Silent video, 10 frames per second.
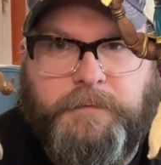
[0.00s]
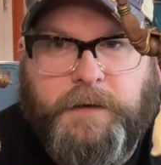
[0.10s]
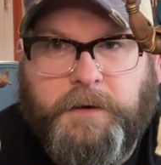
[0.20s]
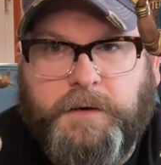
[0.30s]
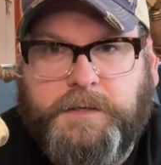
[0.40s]

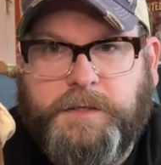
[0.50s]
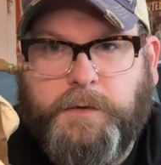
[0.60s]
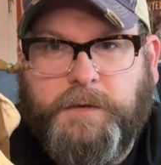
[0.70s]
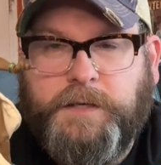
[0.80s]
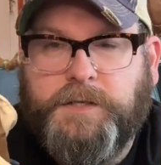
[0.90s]
figures.
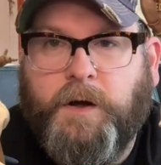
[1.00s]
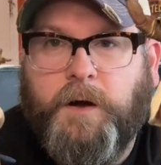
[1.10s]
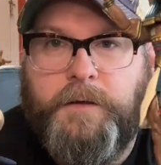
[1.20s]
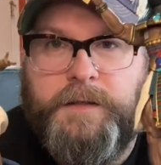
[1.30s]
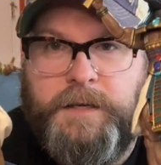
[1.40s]
So these
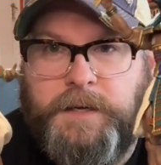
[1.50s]
are the